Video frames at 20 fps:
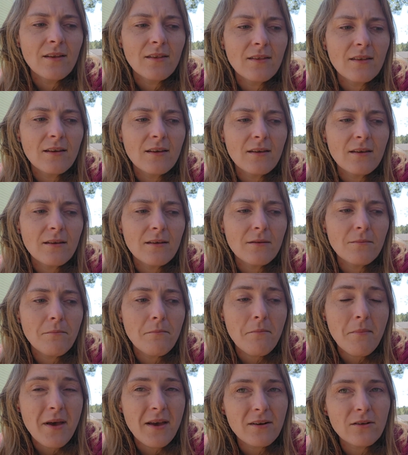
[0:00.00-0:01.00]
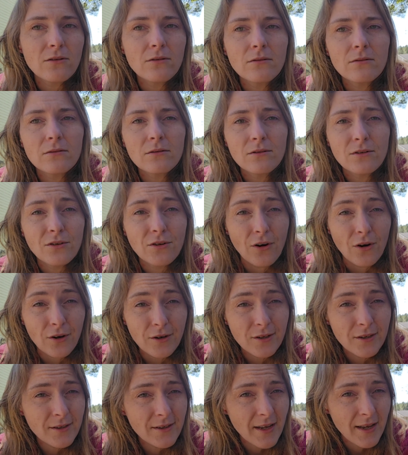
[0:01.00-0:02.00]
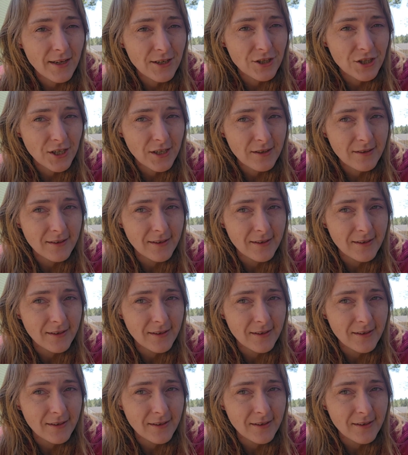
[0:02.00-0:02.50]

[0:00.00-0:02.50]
The metal garden edging,